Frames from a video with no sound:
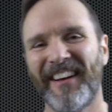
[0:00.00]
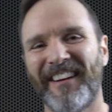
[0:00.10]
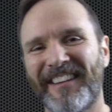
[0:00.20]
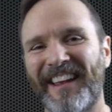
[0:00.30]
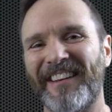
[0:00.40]

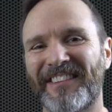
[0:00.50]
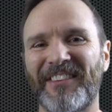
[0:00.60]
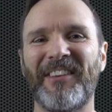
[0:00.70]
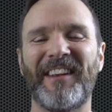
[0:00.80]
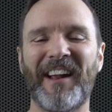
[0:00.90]
Okay,
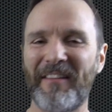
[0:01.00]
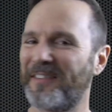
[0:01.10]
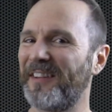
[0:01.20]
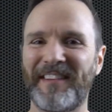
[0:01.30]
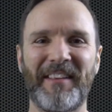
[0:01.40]
so you can
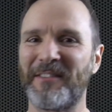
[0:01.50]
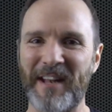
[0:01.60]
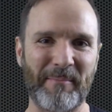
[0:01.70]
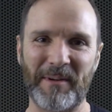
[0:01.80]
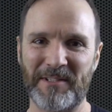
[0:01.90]
obviously see there's
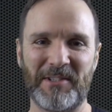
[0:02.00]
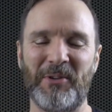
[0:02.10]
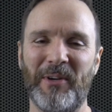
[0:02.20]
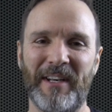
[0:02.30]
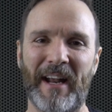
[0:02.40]
not much
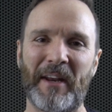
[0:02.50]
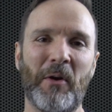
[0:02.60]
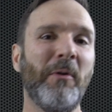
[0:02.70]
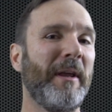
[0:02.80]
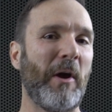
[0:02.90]
to it, and I can
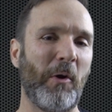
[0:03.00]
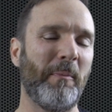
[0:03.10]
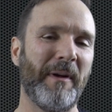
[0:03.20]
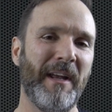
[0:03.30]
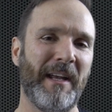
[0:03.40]
only
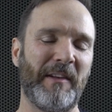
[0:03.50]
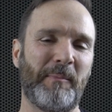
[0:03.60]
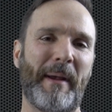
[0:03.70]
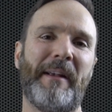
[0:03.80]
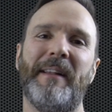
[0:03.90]
hope and
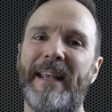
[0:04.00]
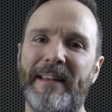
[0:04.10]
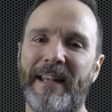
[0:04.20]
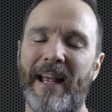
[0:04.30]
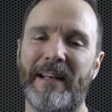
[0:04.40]

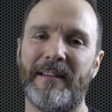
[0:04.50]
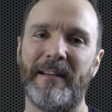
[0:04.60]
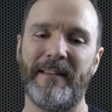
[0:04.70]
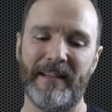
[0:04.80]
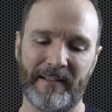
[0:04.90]
speculate that
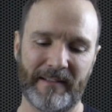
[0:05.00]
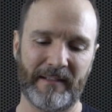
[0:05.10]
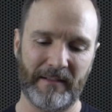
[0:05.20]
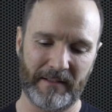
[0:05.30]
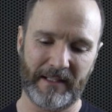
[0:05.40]

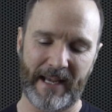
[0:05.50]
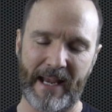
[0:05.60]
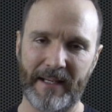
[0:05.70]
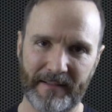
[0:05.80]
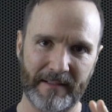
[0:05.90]
this
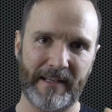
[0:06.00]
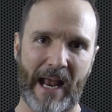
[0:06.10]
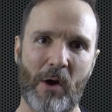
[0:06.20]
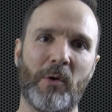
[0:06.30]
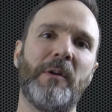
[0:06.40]
case and
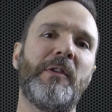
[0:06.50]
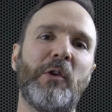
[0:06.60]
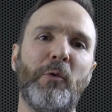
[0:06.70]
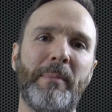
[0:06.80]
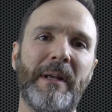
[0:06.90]
tower is
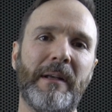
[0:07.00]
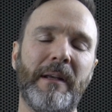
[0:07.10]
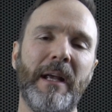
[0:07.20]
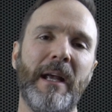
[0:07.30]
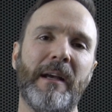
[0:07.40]
so
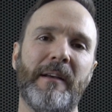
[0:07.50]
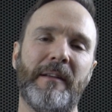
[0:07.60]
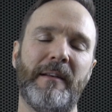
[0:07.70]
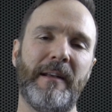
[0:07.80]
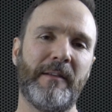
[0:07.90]
big because
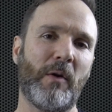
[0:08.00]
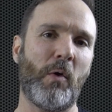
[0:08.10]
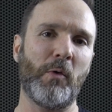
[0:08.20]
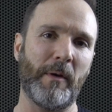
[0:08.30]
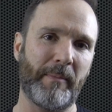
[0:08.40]
it needs to
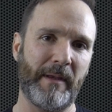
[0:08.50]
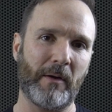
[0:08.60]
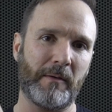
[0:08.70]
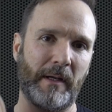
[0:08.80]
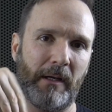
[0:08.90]
hold up the
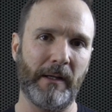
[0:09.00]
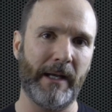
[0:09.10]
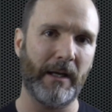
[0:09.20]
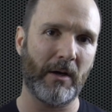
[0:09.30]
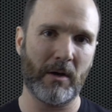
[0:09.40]

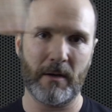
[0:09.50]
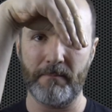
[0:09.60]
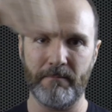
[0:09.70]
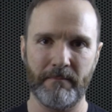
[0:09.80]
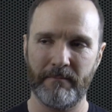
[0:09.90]
articulating
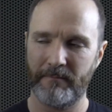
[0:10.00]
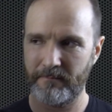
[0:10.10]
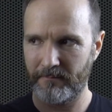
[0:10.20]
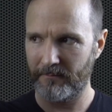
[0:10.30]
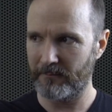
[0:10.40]
arm,
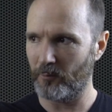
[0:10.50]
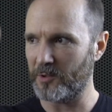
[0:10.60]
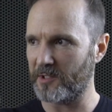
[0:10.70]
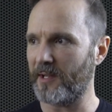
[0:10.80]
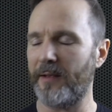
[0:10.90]

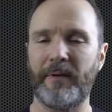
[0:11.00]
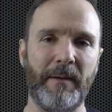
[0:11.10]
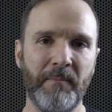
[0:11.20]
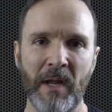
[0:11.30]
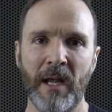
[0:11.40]
which is
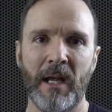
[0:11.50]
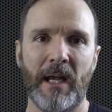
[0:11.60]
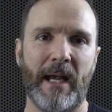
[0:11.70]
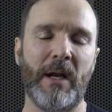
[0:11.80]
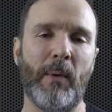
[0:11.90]
heavy.
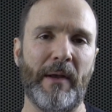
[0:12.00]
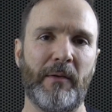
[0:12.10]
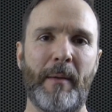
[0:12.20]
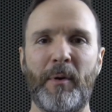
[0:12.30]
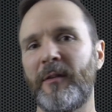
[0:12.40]
Anyway,
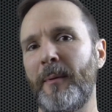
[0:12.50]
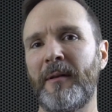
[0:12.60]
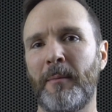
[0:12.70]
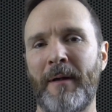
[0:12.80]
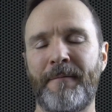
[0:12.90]
so that brings me
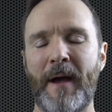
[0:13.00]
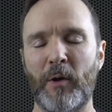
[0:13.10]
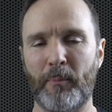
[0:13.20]
to my final